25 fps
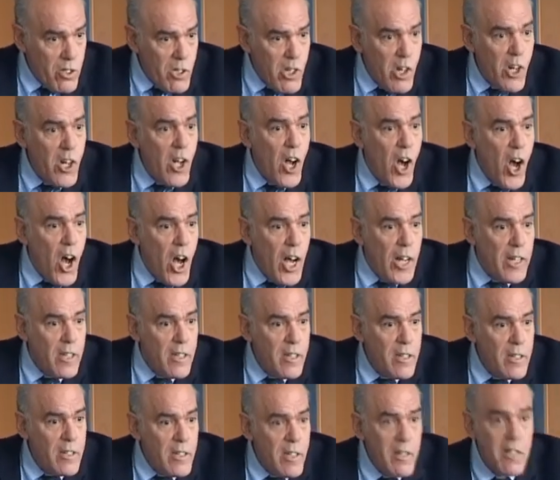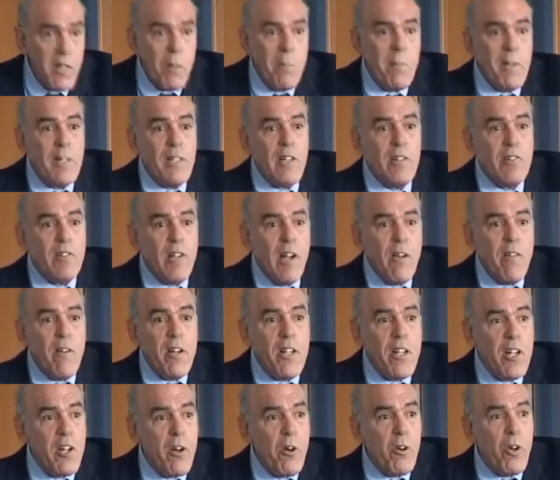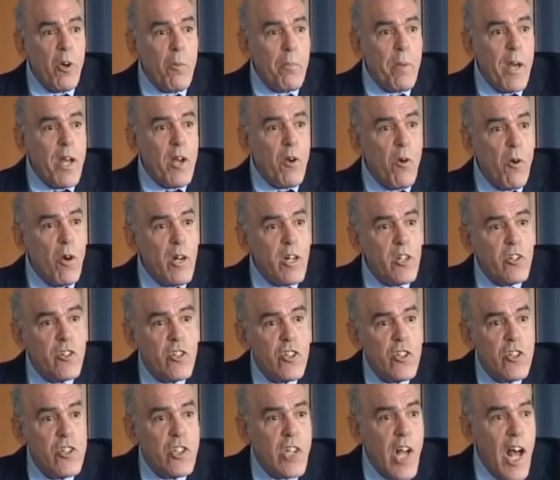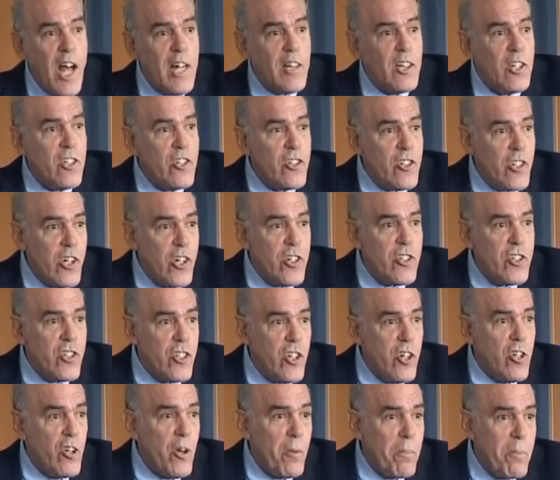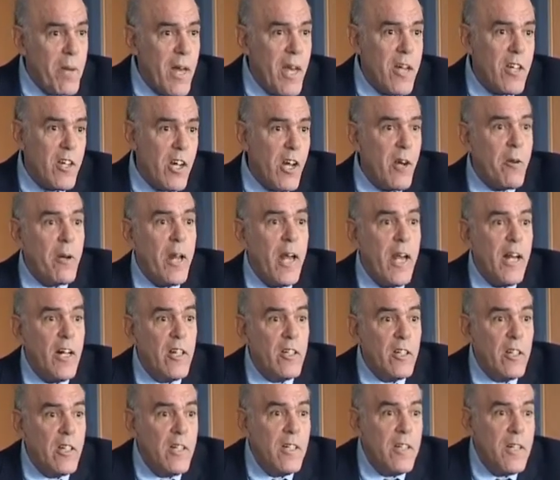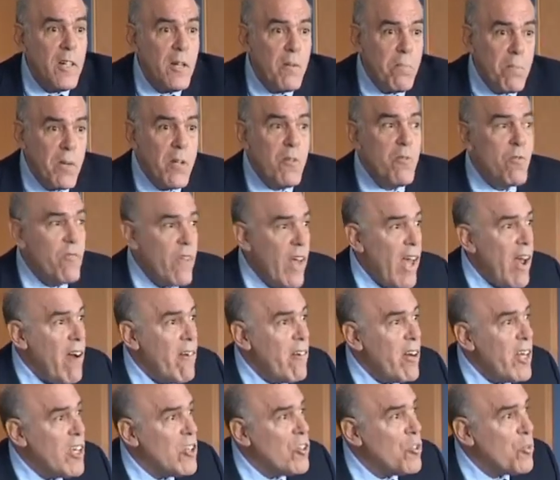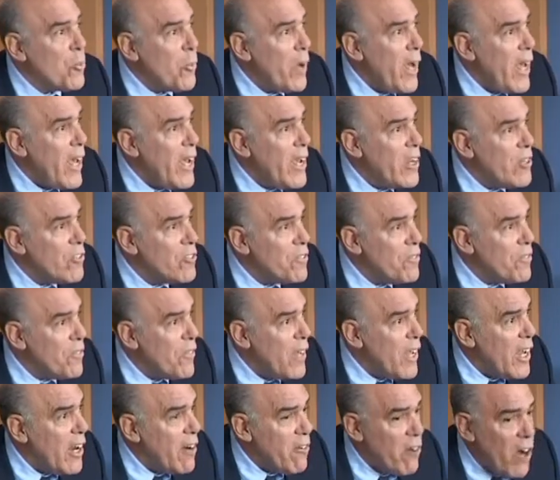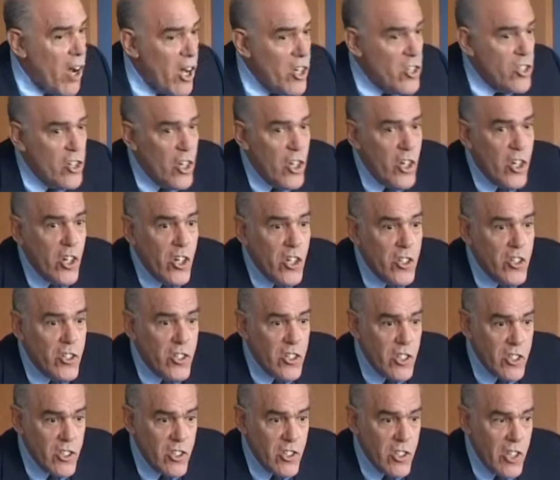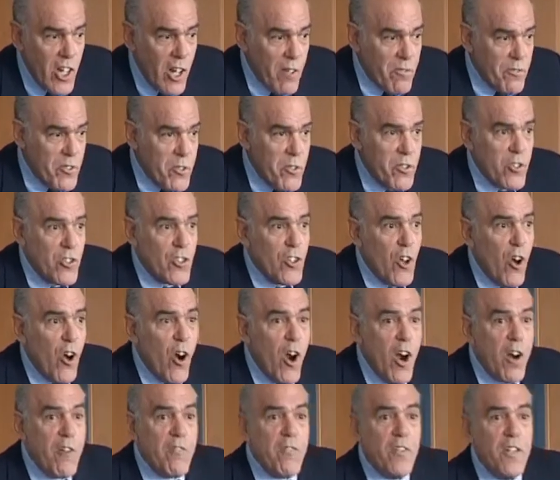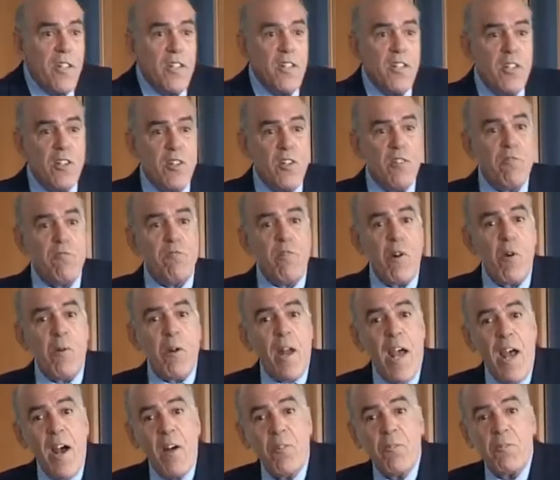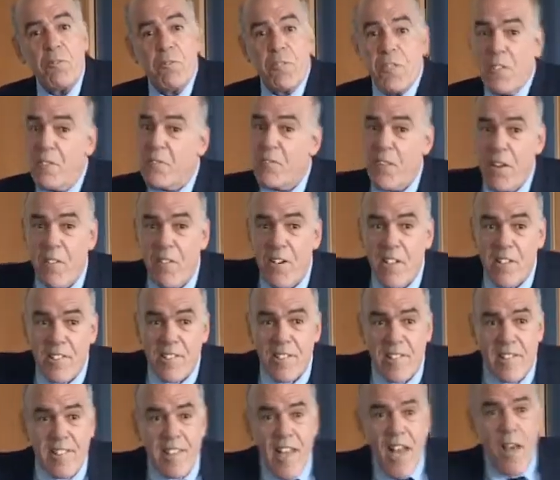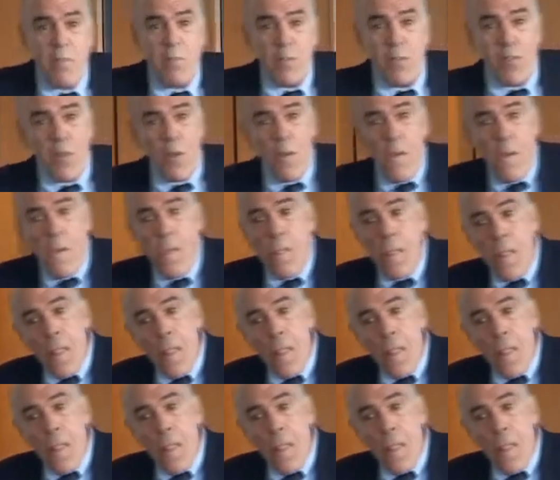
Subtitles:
you're gone. In the military, you don't obey orders, you're shot. The church, you don't obey, you go to hell. In various ways, fear undergirds this stuff. You starve, you're thrown out, various things happen to you.